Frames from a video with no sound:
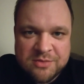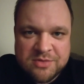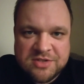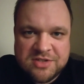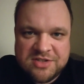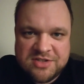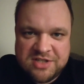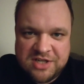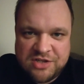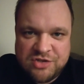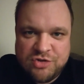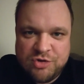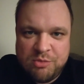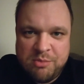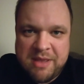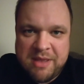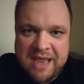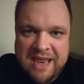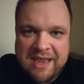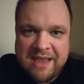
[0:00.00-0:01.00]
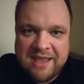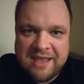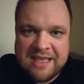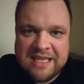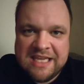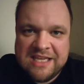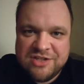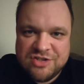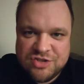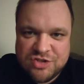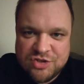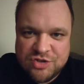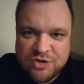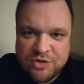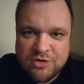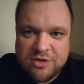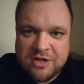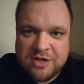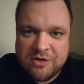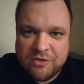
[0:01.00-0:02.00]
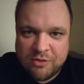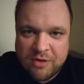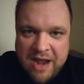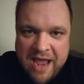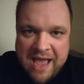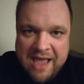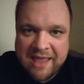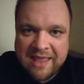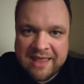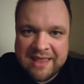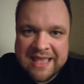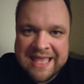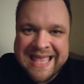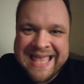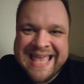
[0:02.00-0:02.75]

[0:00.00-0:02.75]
there was a central bank instituted in Iraq,